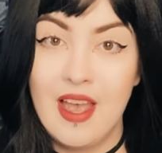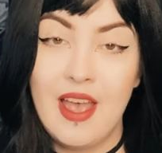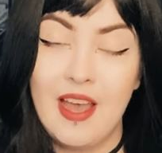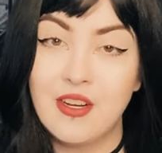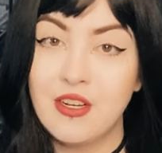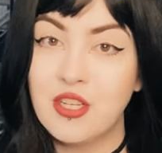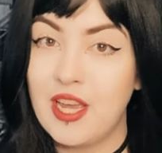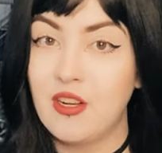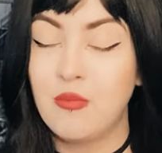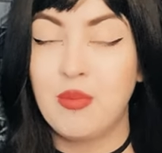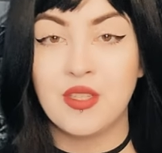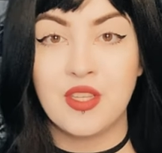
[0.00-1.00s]
and our
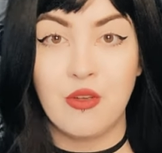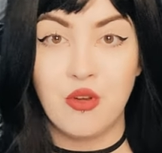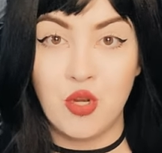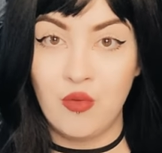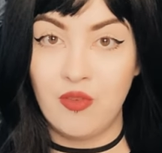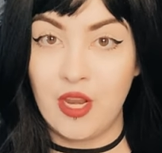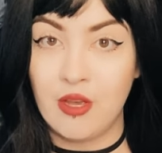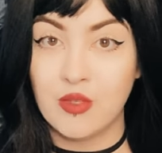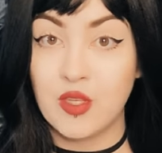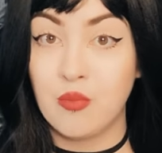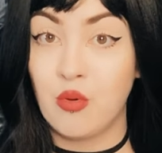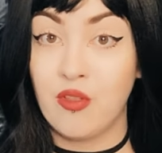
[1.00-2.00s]
channel puts out new
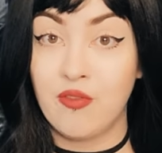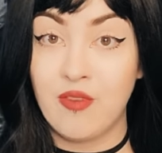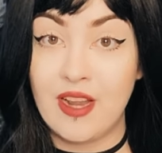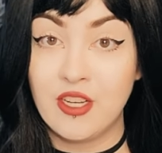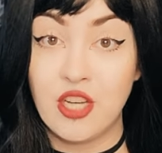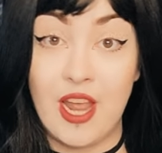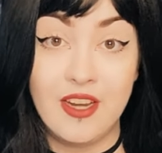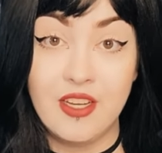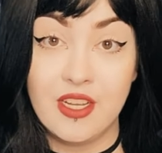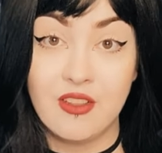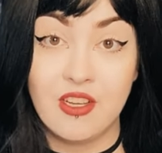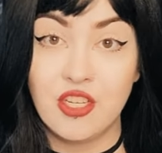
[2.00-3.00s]
videos in both French and
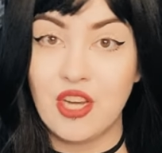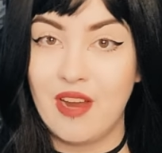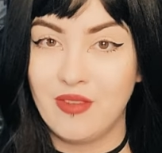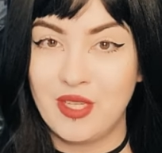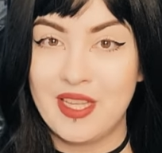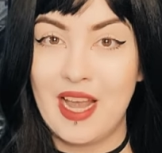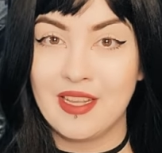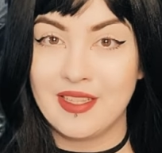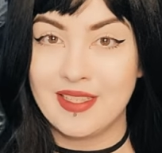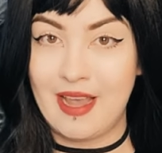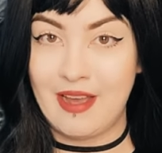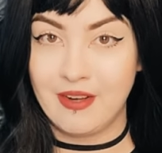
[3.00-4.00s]
English every second
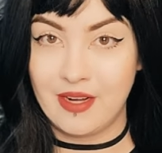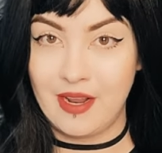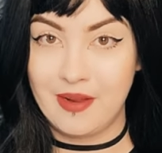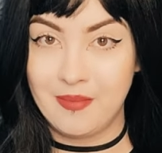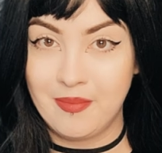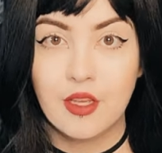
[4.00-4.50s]
Saturday.